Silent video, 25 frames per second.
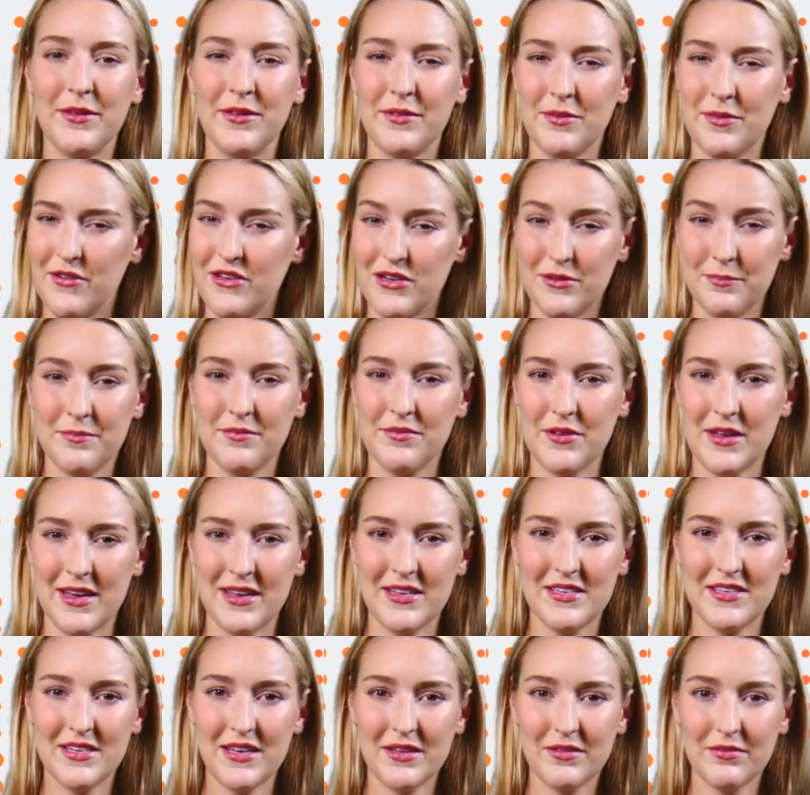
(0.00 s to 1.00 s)

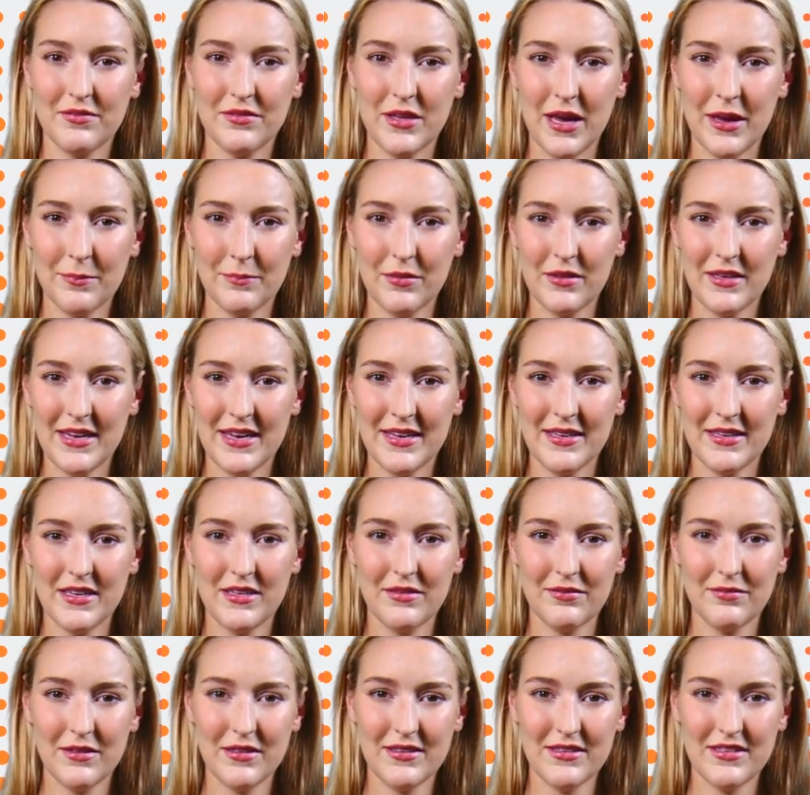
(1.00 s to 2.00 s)
Deepfakes can fabricate
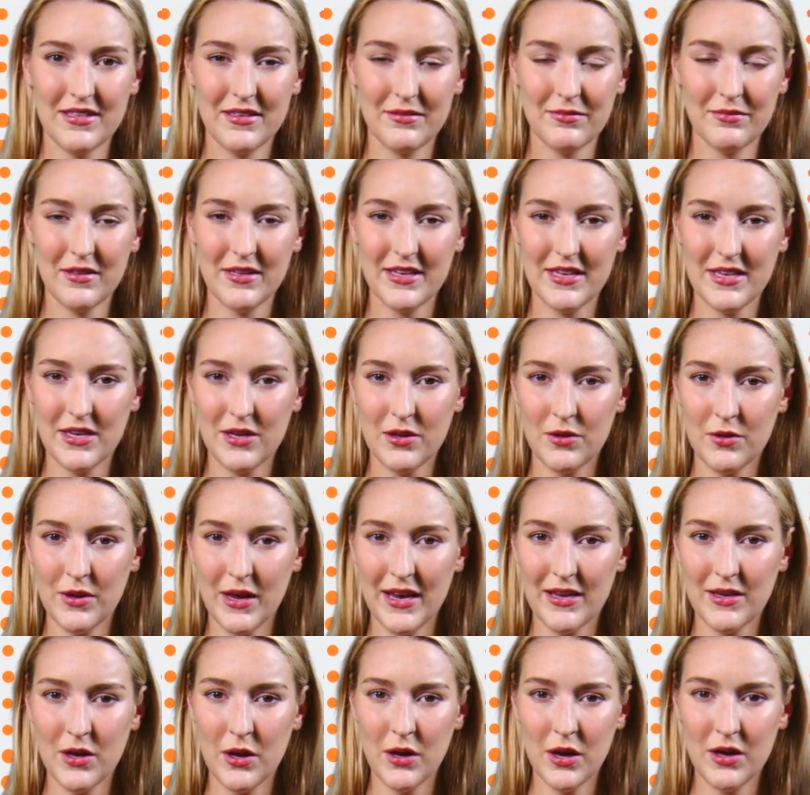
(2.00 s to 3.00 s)
convincing video
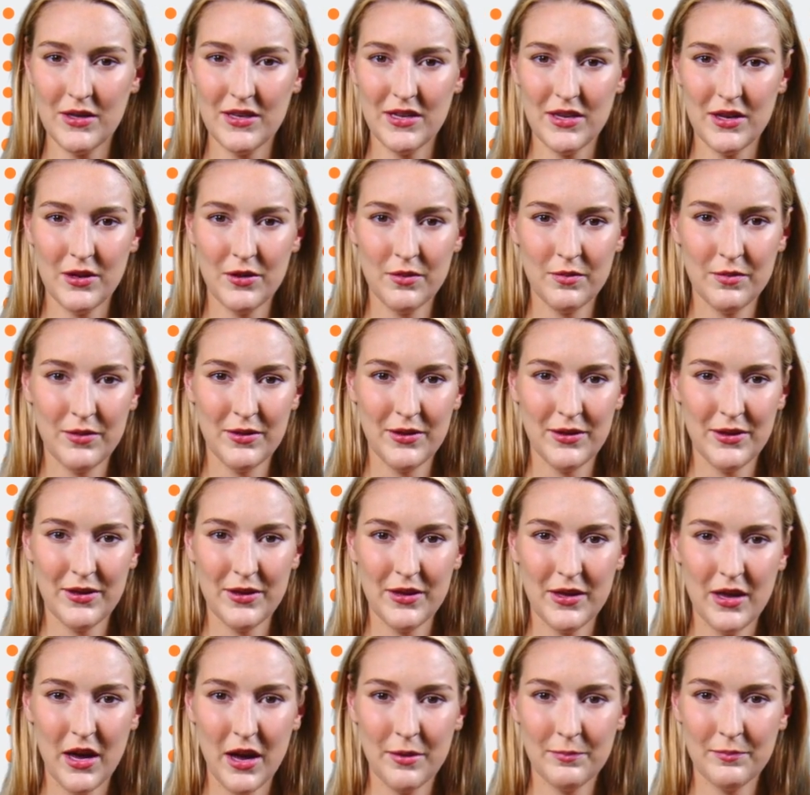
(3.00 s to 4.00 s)
and audio,
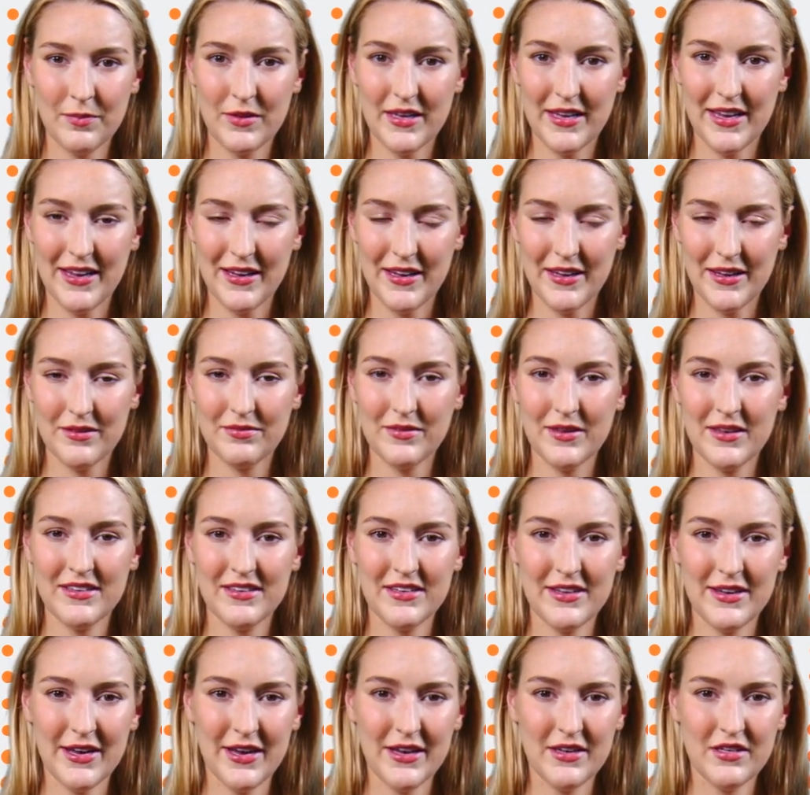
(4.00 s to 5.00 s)
complicating
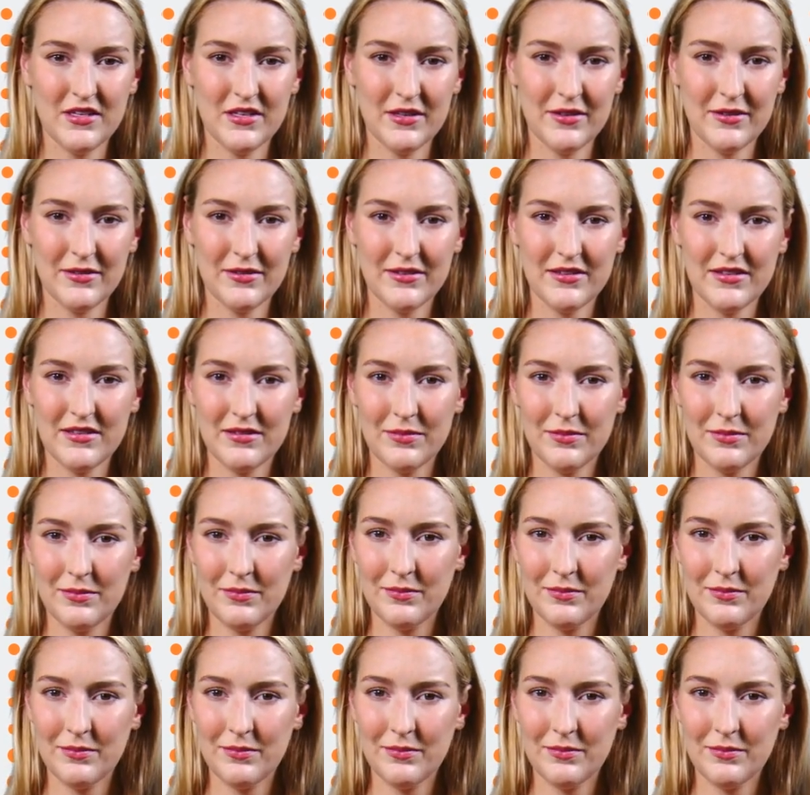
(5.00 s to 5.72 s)
investigations.